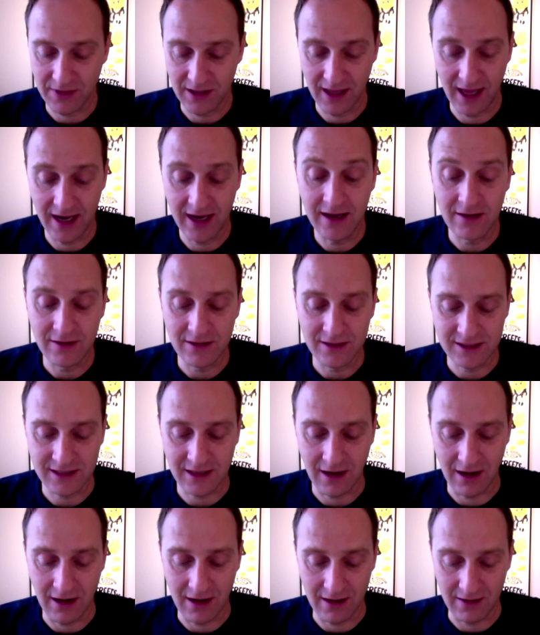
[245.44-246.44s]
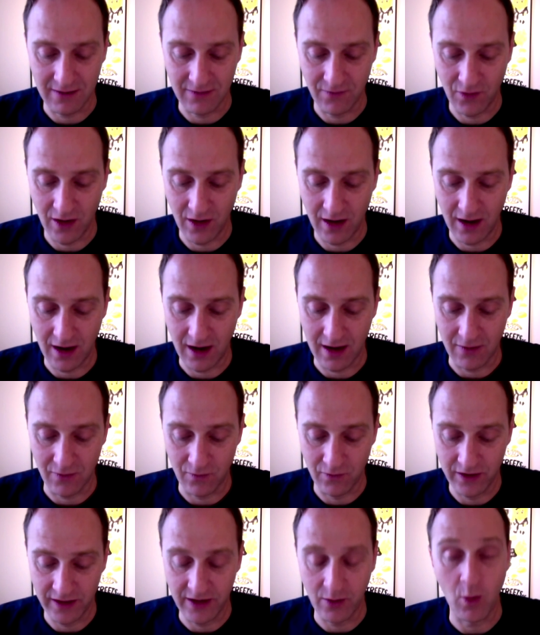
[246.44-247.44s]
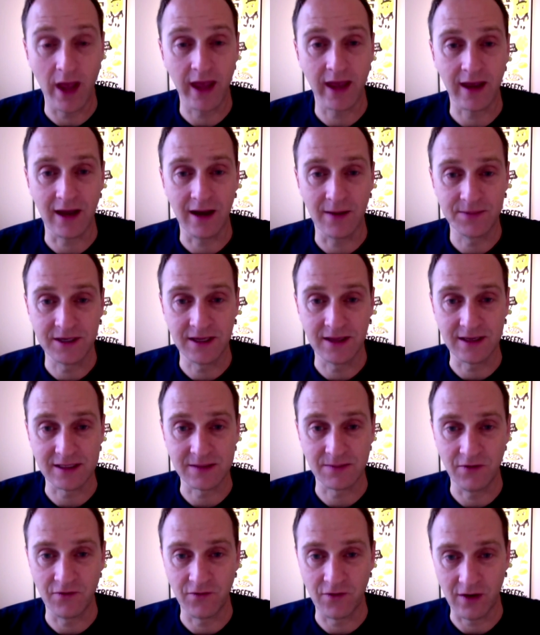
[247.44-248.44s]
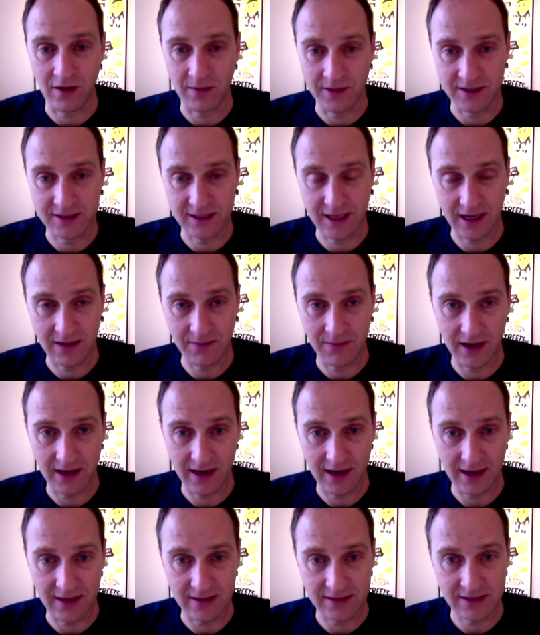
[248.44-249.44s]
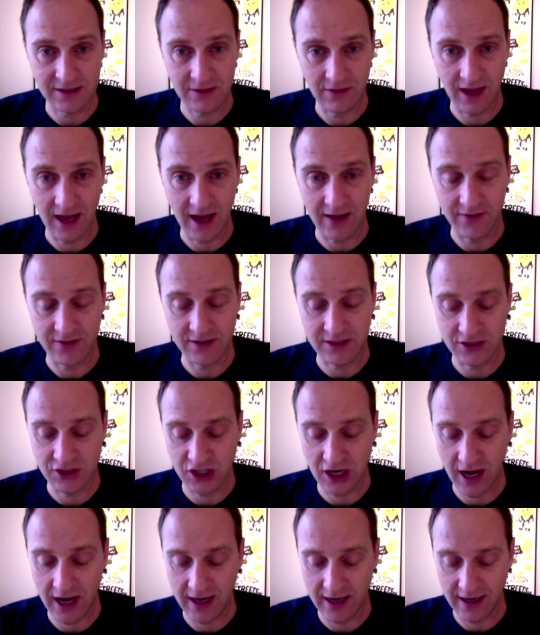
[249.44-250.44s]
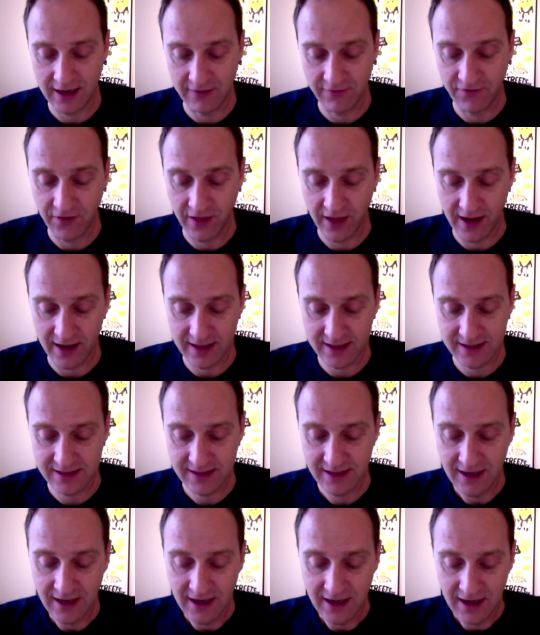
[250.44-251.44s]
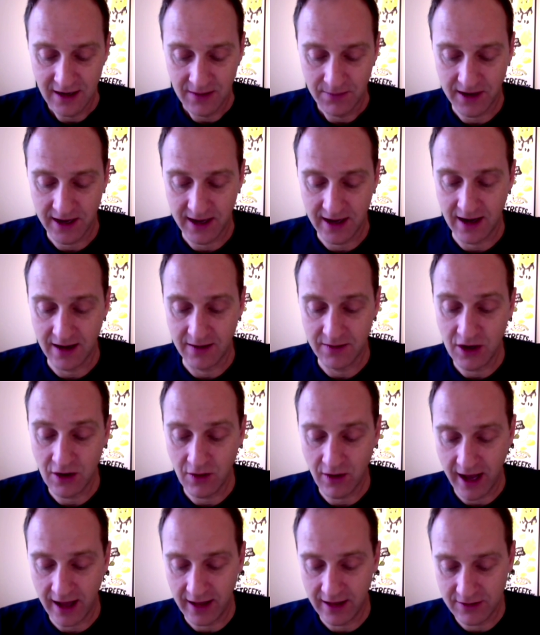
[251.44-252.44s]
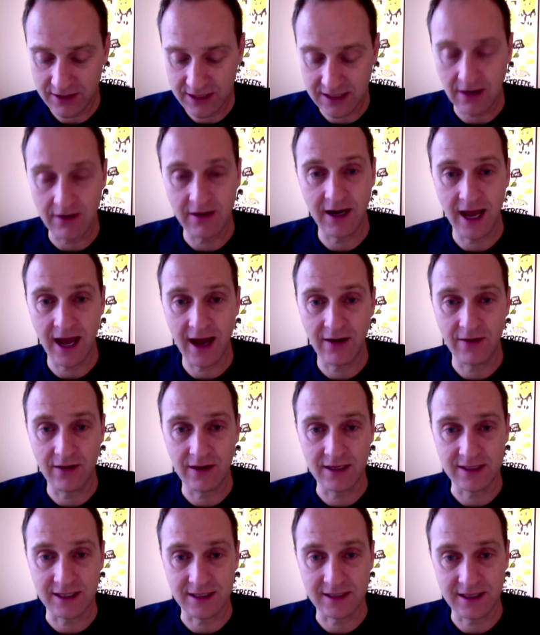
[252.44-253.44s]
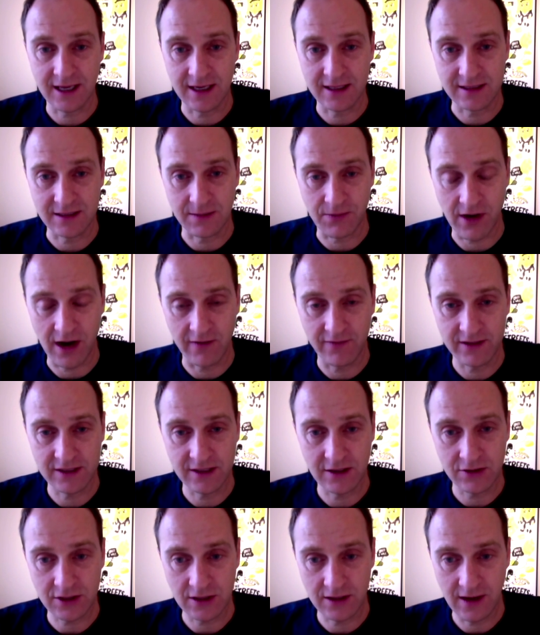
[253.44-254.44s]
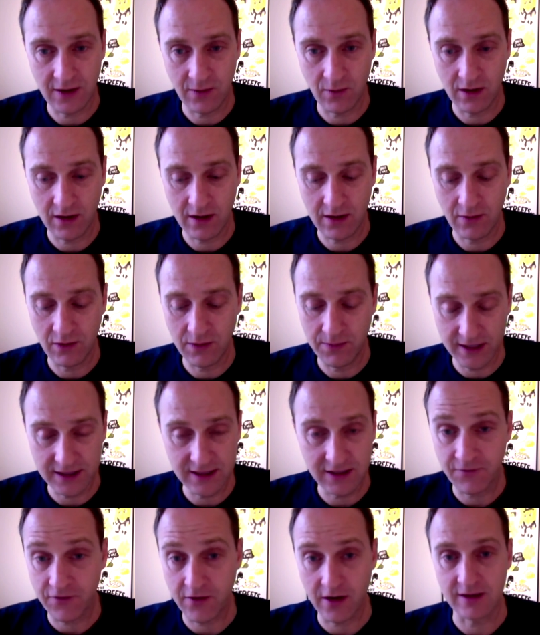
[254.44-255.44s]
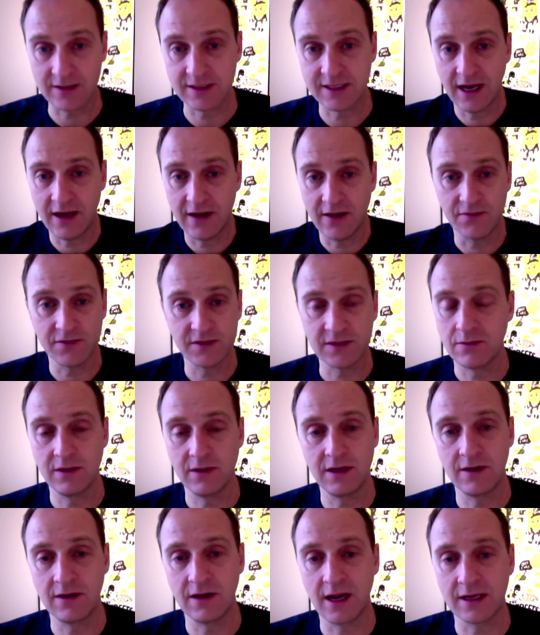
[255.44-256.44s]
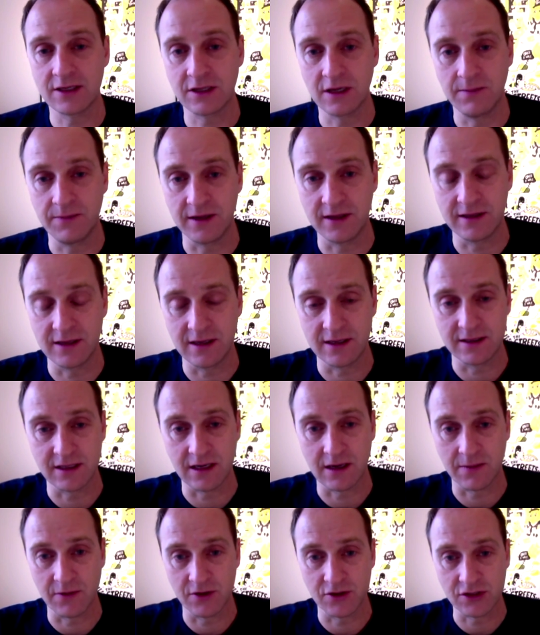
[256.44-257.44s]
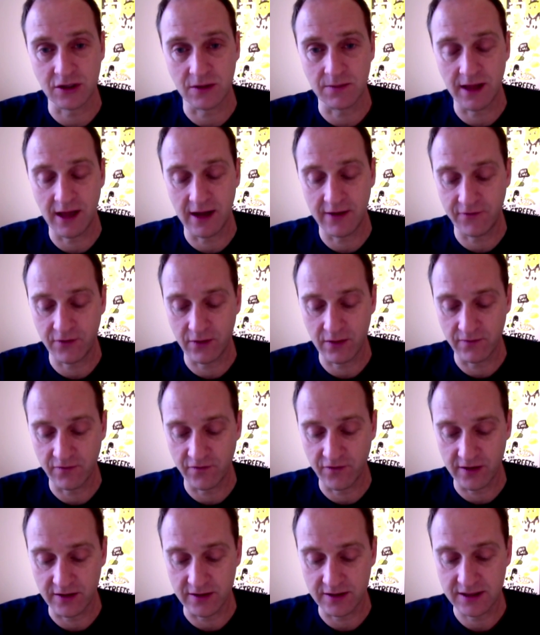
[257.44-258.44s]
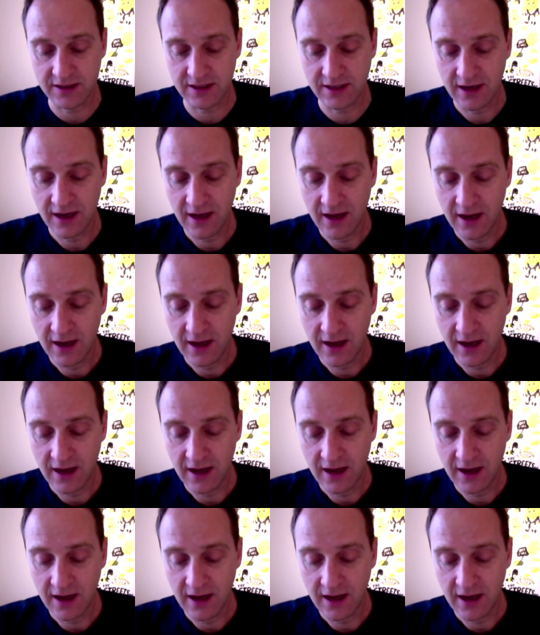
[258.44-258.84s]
Millennials are are really waking up to this before almost anybody else. So yeah, there's a giant influx. But uh, you know, Ello started out, as I said, as a private social network. We built it for ourselves. We didn't actually build it as a commercial platform first.